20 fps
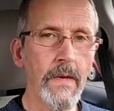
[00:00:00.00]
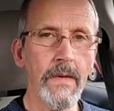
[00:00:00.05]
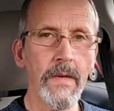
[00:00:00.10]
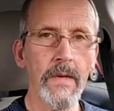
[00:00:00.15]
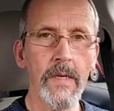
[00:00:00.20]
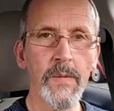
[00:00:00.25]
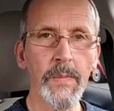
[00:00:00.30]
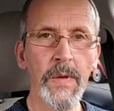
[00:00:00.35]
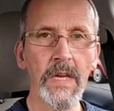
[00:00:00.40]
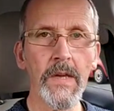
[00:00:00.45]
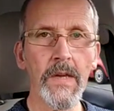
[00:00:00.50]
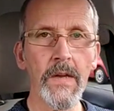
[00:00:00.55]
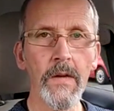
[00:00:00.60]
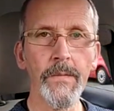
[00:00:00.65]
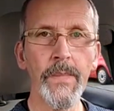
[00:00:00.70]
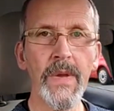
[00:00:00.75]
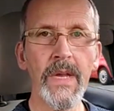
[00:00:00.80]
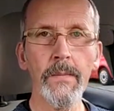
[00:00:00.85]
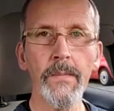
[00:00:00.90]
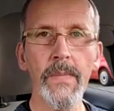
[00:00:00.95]
Now, speaking
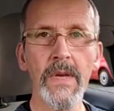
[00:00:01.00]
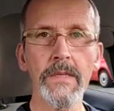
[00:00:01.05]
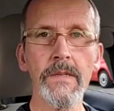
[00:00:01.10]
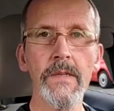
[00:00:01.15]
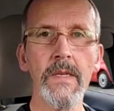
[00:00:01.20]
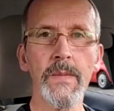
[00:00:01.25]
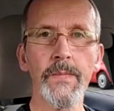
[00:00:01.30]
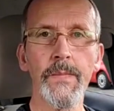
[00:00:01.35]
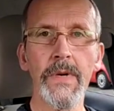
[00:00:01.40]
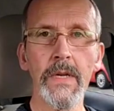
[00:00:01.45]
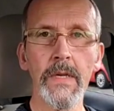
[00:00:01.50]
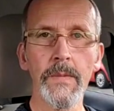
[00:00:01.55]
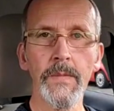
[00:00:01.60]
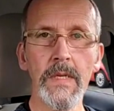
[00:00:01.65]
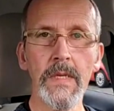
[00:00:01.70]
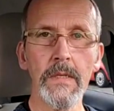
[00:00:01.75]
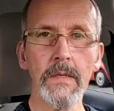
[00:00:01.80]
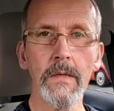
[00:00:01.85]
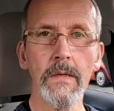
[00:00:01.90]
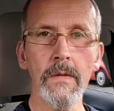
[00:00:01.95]
of big business brings
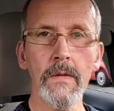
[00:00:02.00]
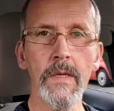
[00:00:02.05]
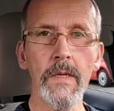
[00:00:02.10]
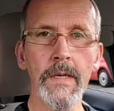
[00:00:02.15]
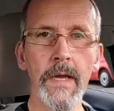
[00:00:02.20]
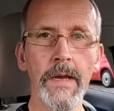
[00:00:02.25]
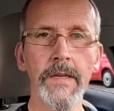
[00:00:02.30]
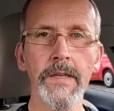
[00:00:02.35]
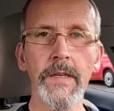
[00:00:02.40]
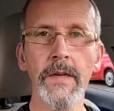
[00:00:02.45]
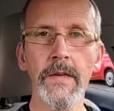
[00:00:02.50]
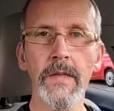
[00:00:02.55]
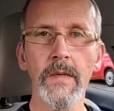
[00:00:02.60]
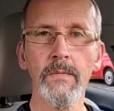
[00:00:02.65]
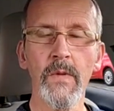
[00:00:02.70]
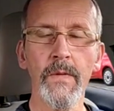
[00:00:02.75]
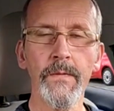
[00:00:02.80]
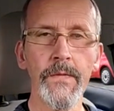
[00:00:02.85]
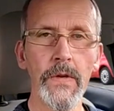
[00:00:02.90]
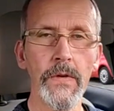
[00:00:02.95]
me to the next
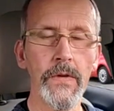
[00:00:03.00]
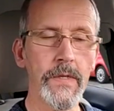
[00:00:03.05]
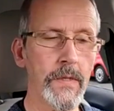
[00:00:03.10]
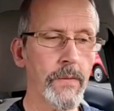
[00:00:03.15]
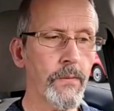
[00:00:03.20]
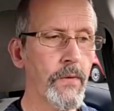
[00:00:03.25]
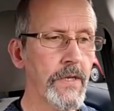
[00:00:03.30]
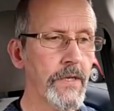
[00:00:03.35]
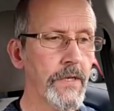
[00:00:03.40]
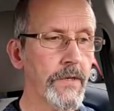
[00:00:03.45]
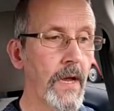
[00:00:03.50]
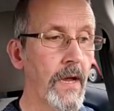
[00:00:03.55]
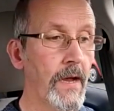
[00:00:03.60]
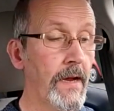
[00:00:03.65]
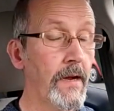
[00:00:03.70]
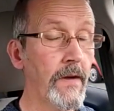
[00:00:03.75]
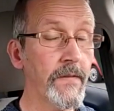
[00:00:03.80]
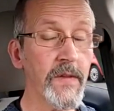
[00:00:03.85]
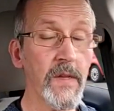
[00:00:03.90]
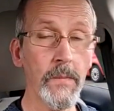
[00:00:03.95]
item of news, which I
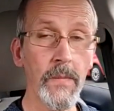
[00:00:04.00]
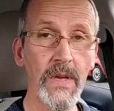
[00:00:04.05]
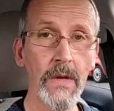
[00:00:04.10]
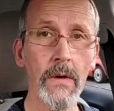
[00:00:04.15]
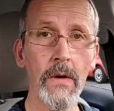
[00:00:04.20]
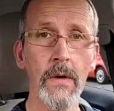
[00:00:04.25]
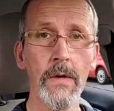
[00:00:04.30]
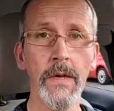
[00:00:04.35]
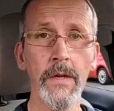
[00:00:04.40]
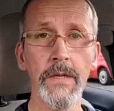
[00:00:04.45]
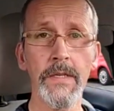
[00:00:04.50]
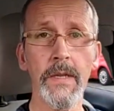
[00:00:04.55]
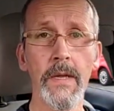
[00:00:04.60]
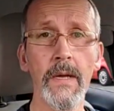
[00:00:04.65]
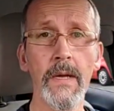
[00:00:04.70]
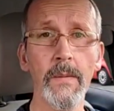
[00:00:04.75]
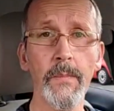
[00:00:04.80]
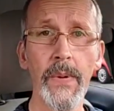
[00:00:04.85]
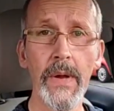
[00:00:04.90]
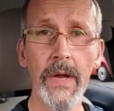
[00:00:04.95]
have to be honest
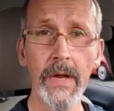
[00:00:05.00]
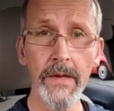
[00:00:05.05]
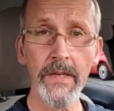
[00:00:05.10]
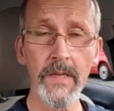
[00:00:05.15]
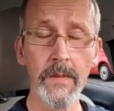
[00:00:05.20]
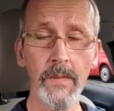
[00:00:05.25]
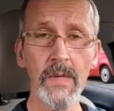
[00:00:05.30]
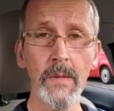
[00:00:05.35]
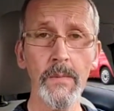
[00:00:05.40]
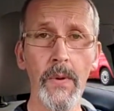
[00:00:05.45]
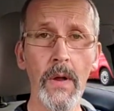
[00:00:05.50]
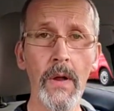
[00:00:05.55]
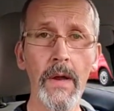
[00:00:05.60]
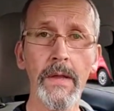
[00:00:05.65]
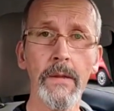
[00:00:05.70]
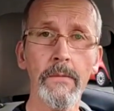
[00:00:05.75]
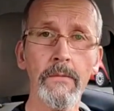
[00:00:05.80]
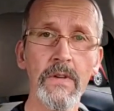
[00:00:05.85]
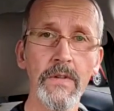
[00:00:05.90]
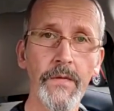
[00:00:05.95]
had passed me
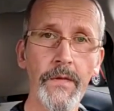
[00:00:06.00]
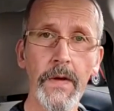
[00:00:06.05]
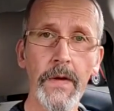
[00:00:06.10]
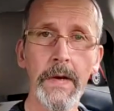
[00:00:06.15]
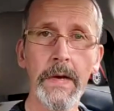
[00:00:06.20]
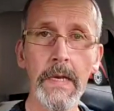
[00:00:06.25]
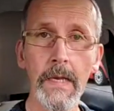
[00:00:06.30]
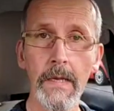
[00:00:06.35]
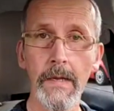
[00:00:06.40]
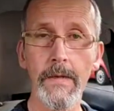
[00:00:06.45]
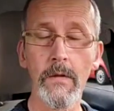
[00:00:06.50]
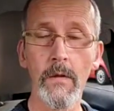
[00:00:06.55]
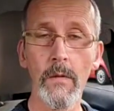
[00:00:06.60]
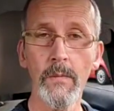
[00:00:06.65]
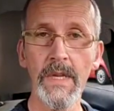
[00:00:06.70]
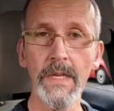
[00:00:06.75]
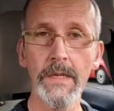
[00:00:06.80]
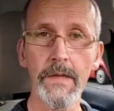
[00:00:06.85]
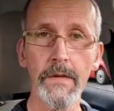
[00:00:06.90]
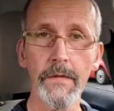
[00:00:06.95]
by. There was very little
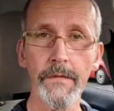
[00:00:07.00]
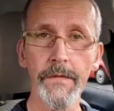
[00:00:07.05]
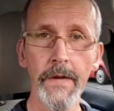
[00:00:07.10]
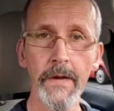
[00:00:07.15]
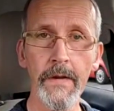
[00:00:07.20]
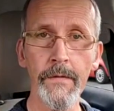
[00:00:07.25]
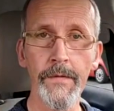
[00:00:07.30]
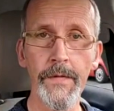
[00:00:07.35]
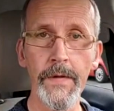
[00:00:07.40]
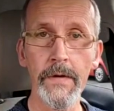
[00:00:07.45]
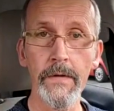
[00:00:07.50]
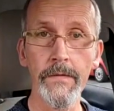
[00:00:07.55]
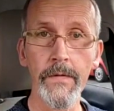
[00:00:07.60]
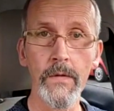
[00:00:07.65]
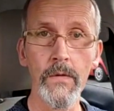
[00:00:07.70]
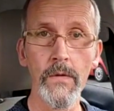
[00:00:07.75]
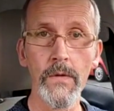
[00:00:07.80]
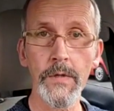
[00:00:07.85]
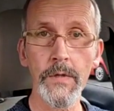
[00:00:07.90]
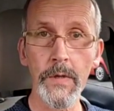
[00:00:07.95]
media fanfare, of
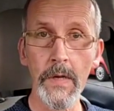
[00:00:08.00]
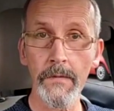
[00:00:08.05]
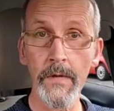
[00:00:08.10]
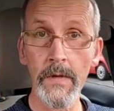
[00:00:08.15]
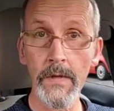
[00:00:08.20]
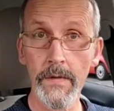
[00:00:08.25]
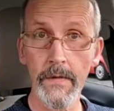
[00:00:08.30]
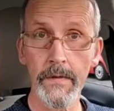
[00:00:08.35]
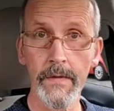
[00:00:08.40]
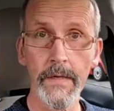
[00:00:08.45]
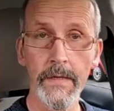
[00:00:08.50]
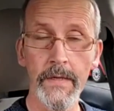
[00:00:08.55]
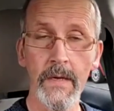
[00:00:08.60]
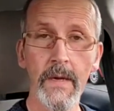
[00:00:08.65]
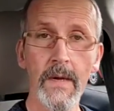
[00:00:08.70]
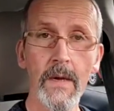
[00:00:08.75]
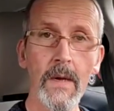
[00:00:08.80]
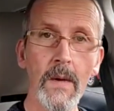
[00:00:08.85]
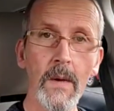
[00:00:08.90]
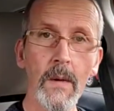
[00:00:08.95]
course, given to
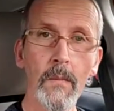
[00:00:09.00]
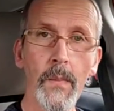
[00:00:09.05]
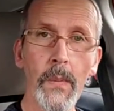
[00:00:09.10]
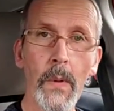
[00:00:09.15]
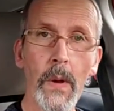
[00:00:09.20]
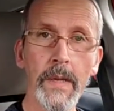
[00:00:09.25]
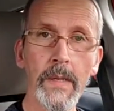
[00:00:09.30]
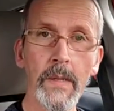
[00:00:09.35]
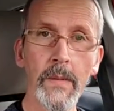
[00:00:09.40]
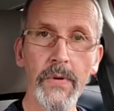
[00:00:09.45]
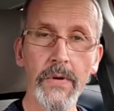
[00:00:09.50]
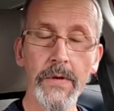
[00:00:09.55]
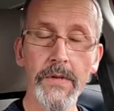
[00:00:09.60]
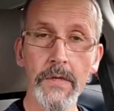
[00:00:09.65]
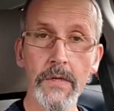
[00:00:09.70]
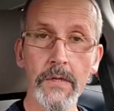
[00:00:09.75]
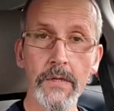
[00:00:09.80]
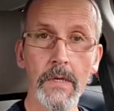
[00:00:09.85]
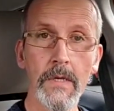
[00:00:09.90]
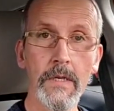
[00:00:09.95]
this by the
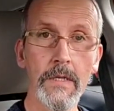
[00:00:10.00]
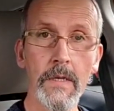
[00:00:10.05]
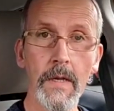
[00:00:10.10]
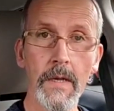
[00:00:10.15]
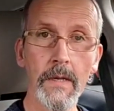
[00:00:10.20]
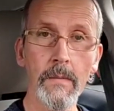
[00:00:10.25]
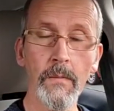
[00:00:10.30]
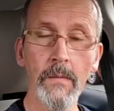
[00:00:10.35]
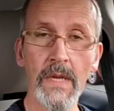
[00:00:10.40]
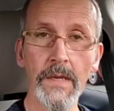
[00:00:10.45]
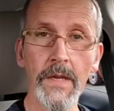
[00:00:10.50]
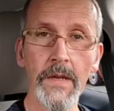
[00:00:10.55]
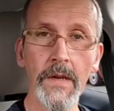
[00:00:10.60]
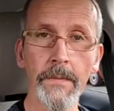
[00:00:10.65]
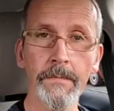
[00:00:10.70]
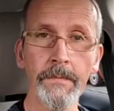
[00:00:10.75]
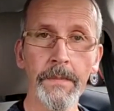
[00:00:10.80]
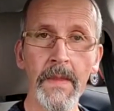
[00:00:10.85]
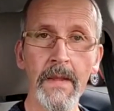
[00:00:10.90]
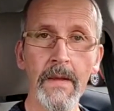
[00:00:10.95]
British state media.